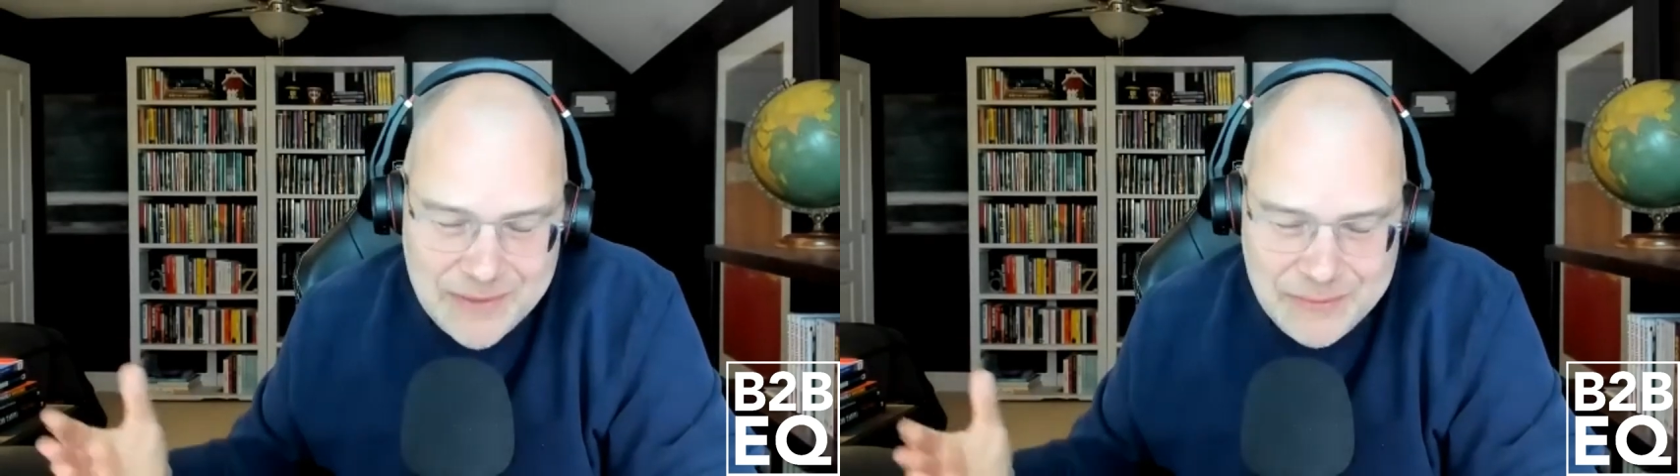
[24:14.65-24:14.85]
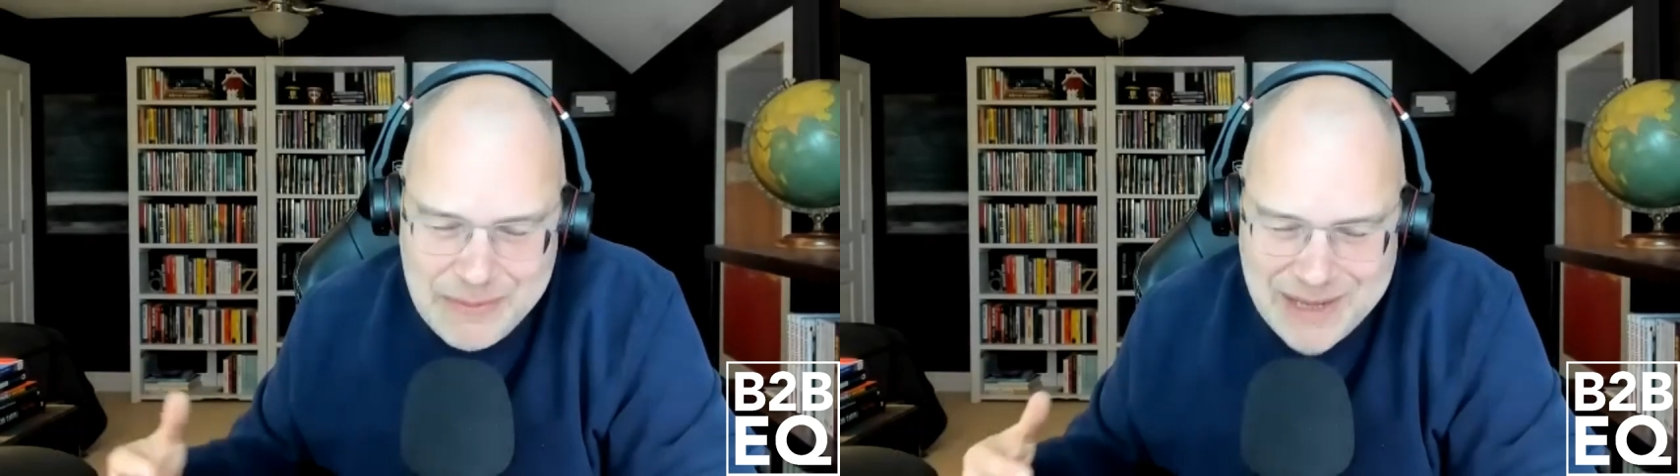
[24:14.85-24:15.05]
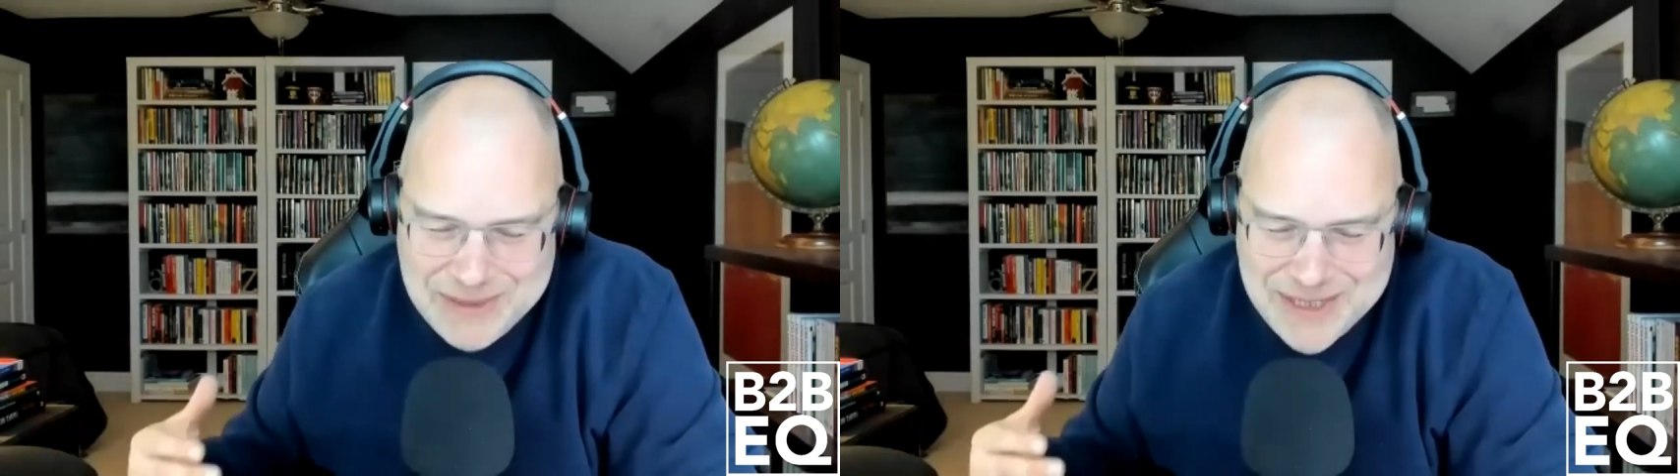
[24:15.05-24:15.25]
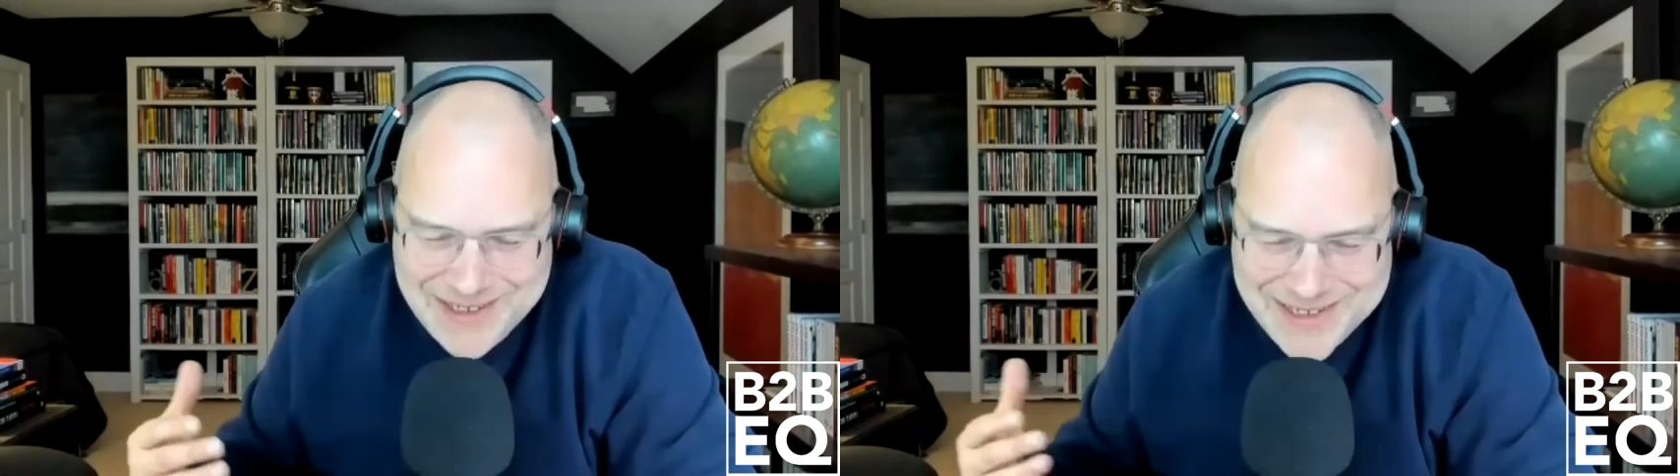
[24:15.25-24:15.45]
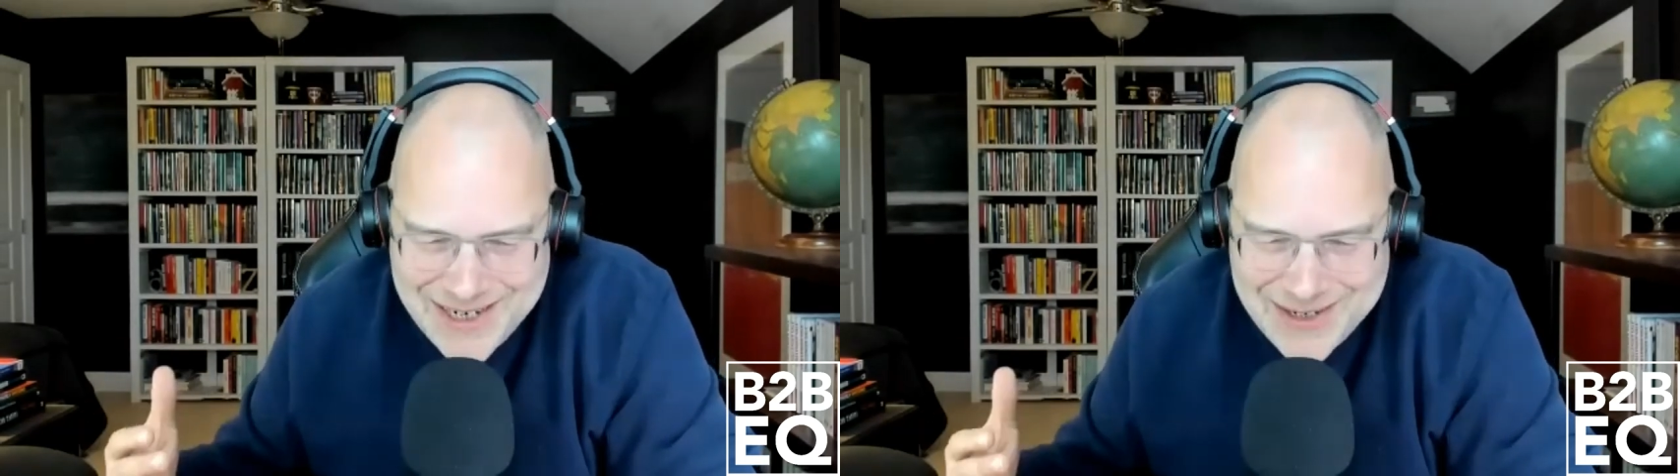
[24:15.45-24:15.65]
lot from Amazon
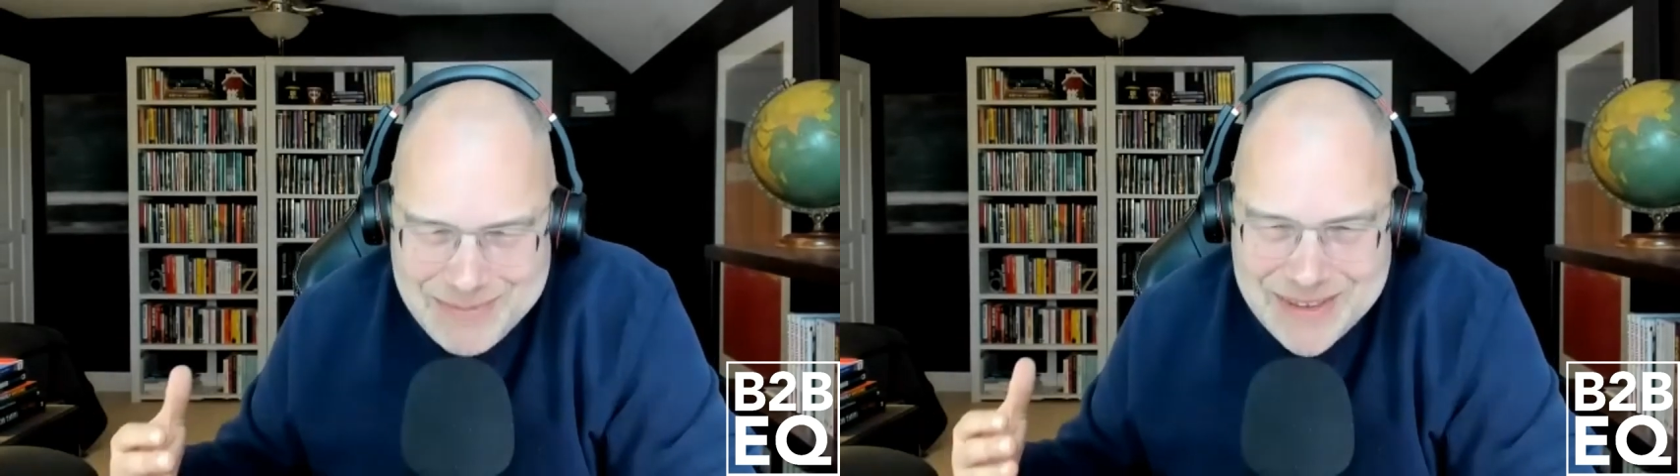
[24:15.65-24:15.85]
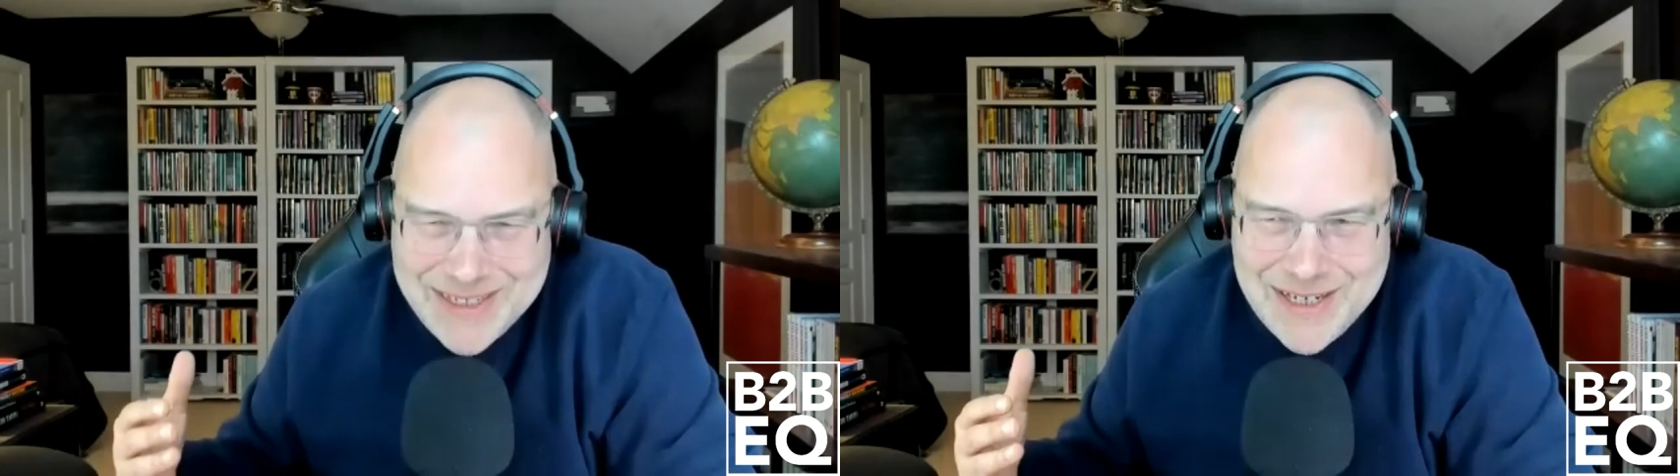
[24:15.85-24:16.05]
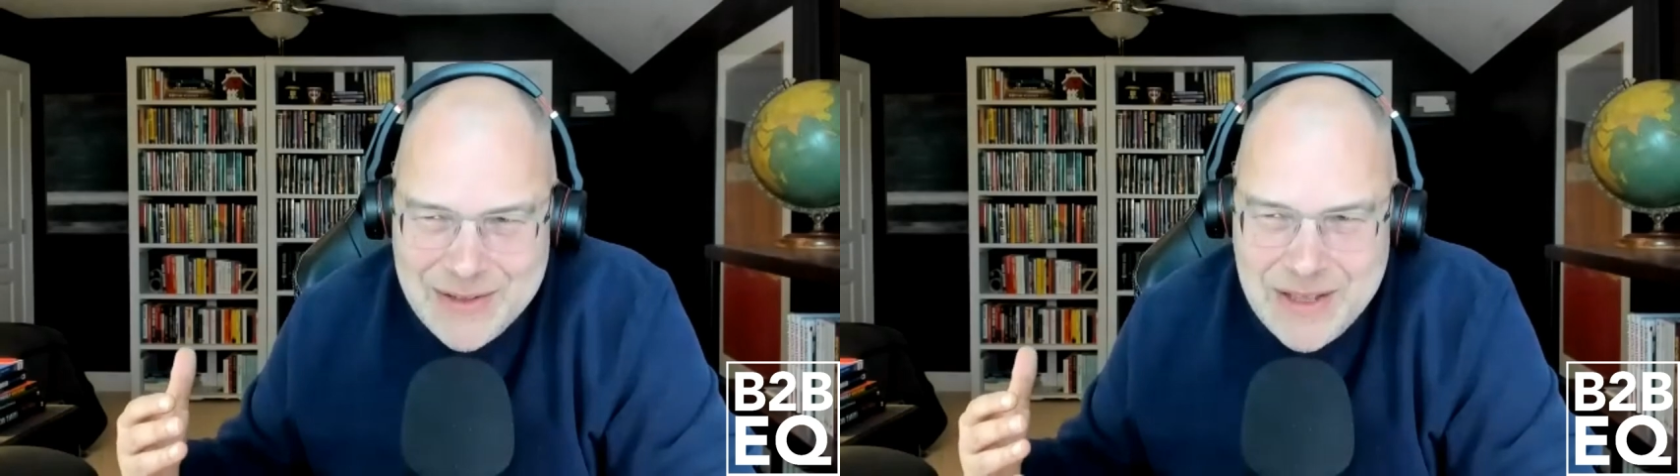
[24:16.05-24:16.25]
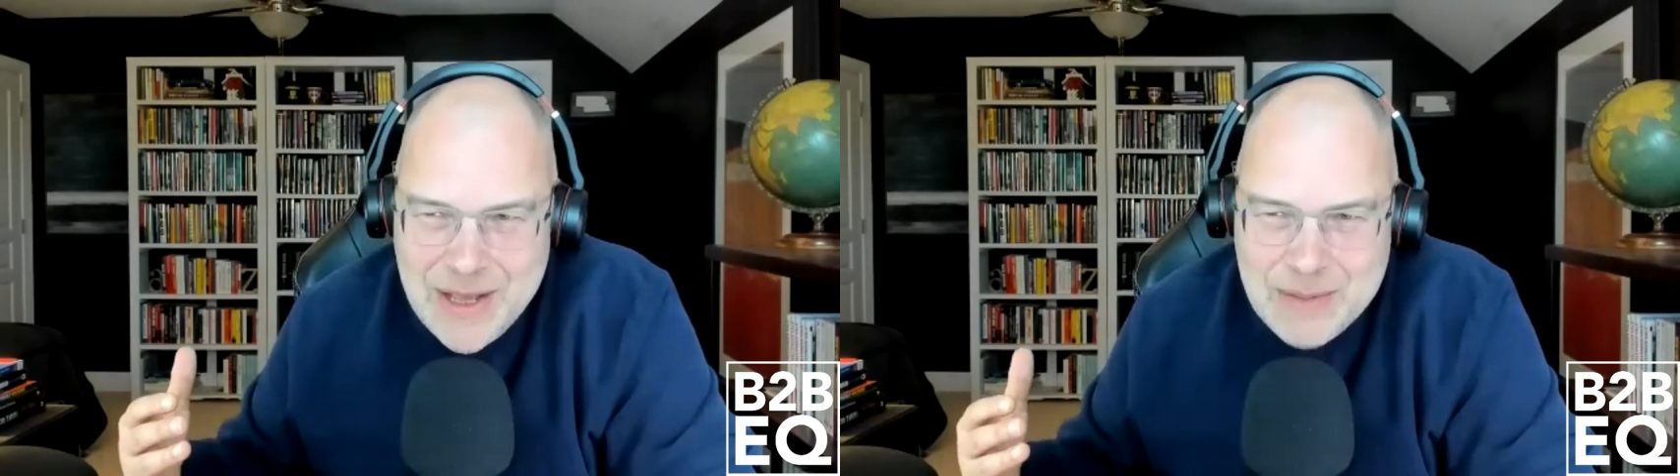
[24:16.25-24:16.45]
in this house, but the uh,